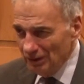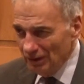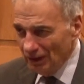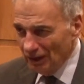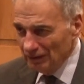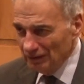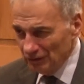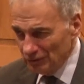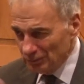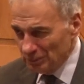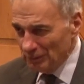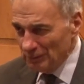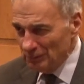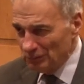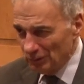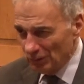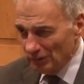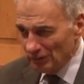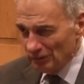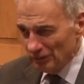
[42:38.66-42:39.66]
on the Supreme
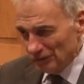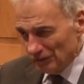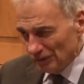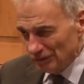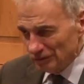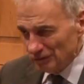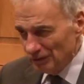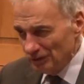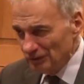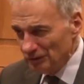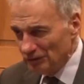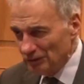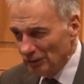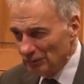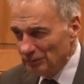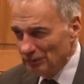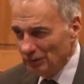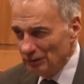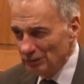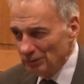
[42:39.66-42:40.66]
Court decision and so
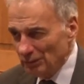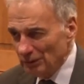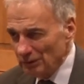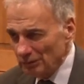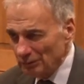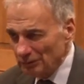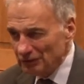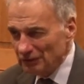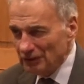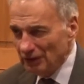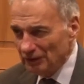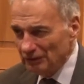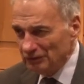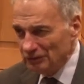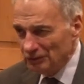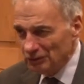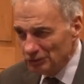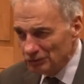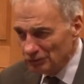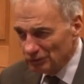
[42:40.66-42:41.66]
forth, whether it was
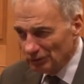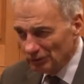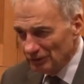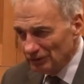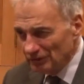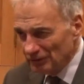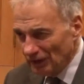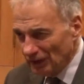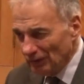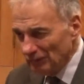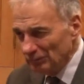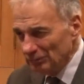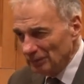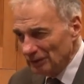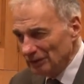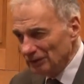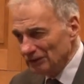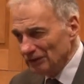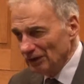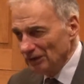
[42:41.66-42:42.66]
constitutional itself,
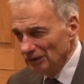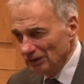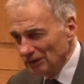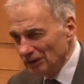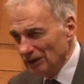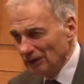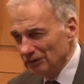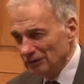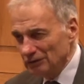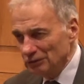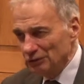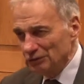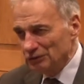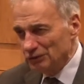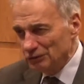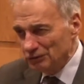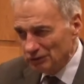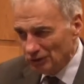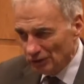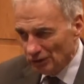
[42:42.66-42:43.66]
because under the
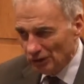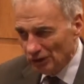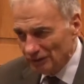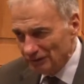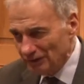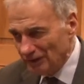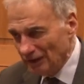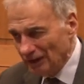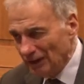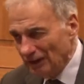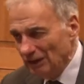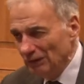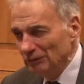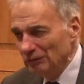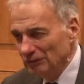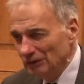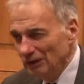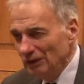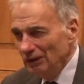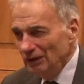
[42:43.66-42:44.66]
Constitution it should have gone to the
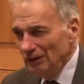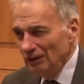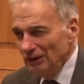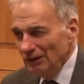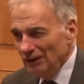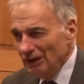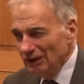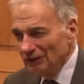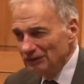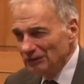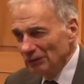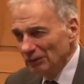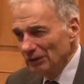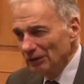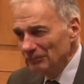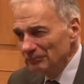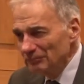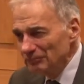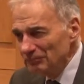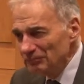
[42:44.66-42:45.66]
House, and so
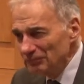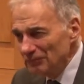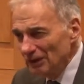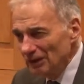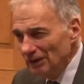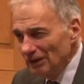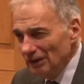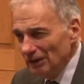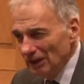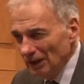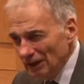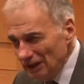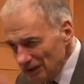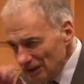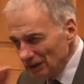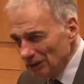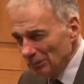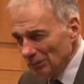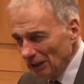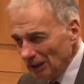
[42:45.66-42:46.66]
on. And he
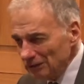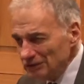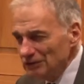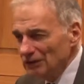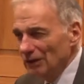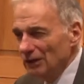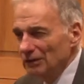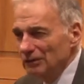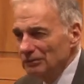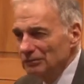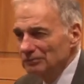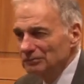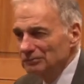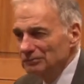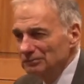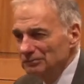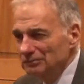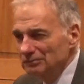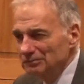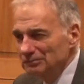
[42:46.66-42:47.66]
kiboshed it.
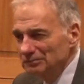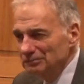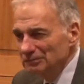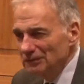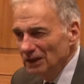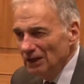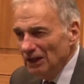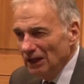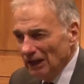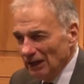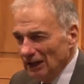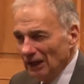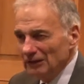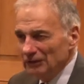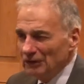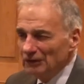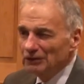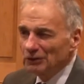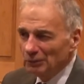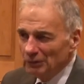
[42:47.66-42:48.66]
And I
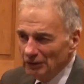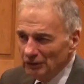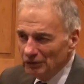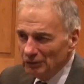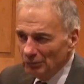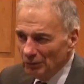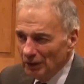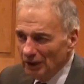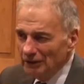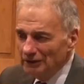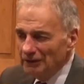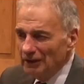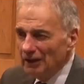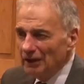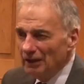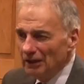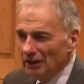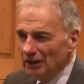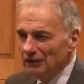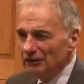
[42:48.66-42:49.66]
think the reason why he did
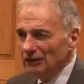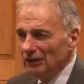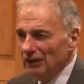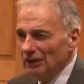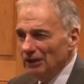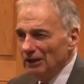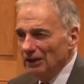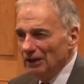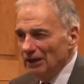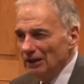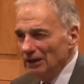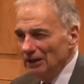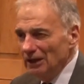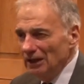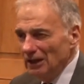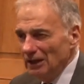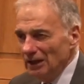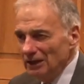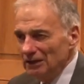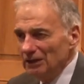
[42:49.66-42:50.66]
it is
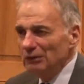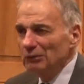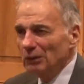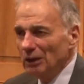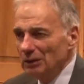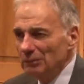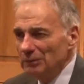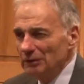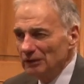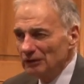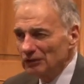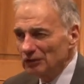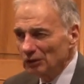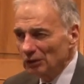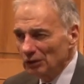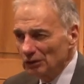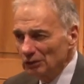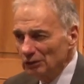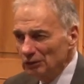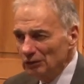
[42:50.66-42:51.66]
he didn't want to be a
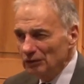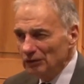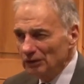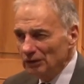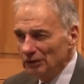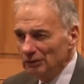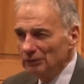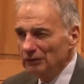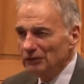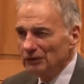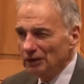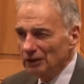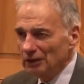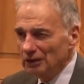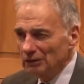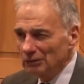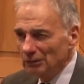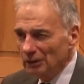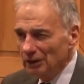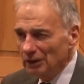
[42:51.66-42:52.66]
sore loser and he was
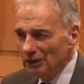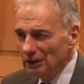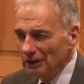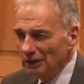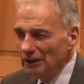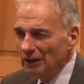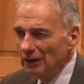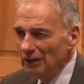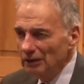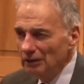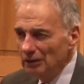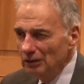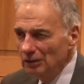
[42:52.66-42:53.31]
thinking of running again.